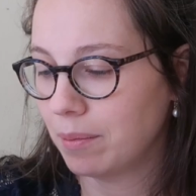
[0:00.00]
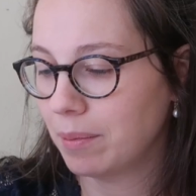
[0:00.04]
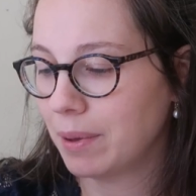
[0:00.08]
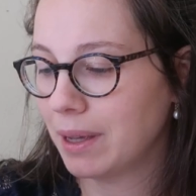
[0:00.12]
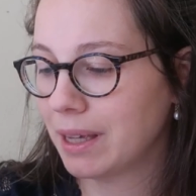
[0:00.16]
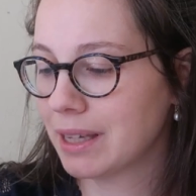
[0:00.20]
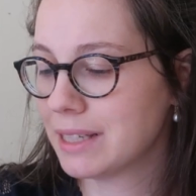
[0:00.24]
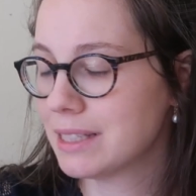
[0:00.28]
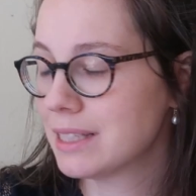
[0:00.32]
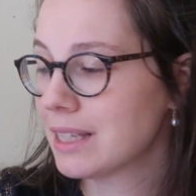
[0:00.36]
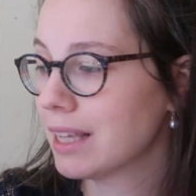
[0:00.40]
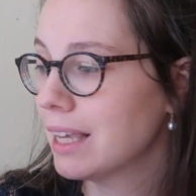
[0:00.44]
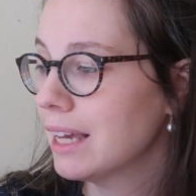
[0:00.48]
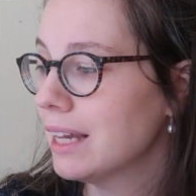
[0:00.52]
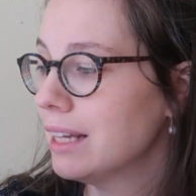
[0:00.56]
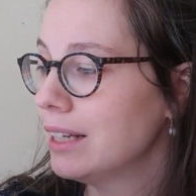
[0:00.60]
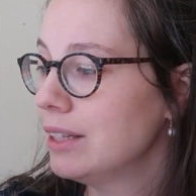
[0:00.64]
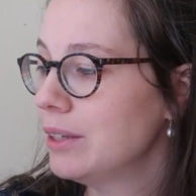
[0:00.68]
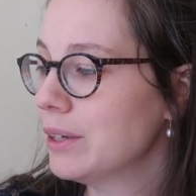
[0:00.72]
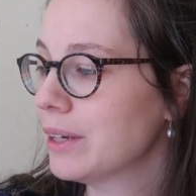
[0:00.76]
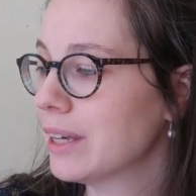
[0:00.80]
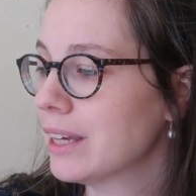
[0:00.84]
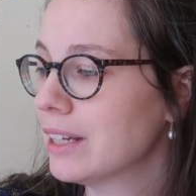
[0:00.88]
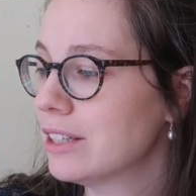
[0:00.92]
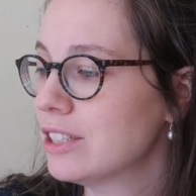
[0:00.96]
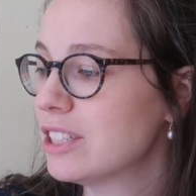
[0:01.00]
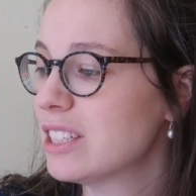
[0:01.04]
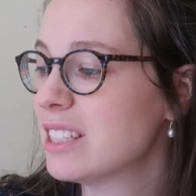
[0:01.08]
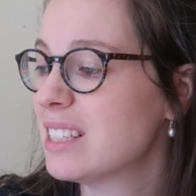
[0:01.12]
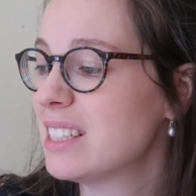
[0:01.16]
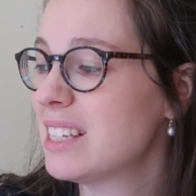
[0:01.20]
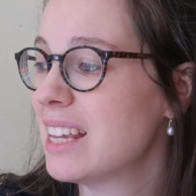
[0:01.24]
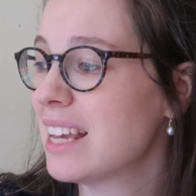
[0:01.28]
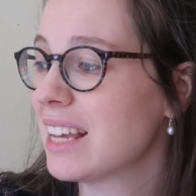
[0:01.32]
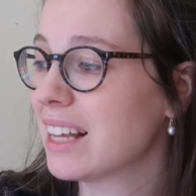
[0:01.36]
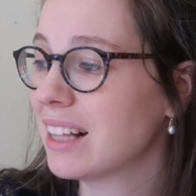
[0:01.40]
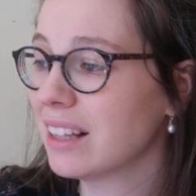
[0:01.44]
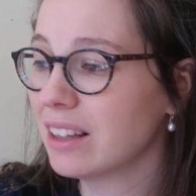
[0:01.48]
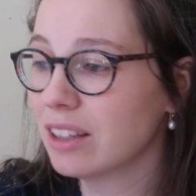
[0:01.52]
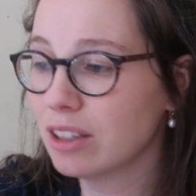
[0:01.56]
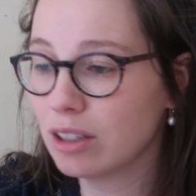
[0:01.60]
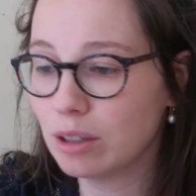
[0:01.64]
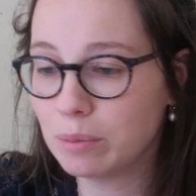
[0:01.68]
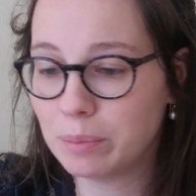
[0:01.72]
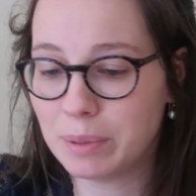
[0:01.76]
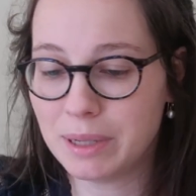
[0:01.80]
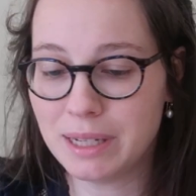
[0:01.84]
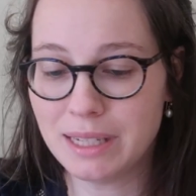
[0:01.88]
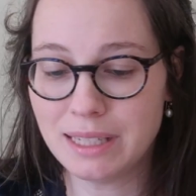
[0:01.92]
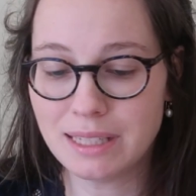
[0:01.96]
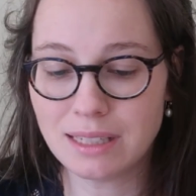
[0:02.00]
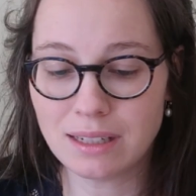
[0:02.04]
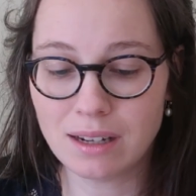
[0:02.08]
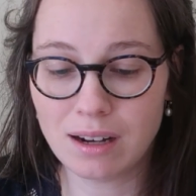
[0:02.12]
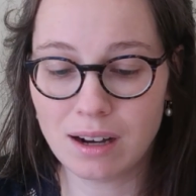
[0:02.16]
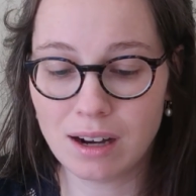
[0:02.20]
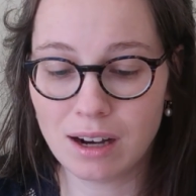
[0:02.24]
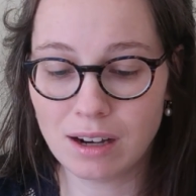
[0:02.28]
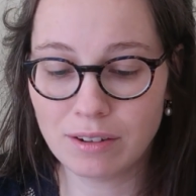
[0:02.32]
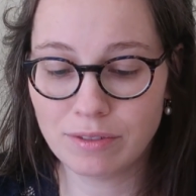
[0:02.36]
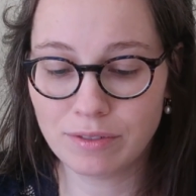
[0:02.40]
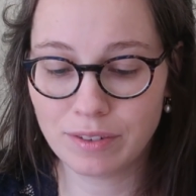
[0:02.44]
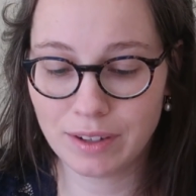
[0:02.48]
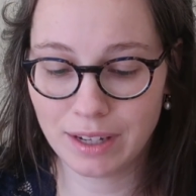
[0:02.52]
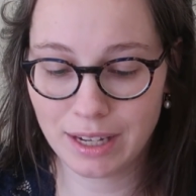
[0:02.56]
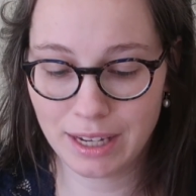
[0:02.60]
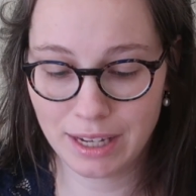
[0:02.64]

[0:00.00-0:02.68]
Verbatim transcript: Because again, you can just take a little piece off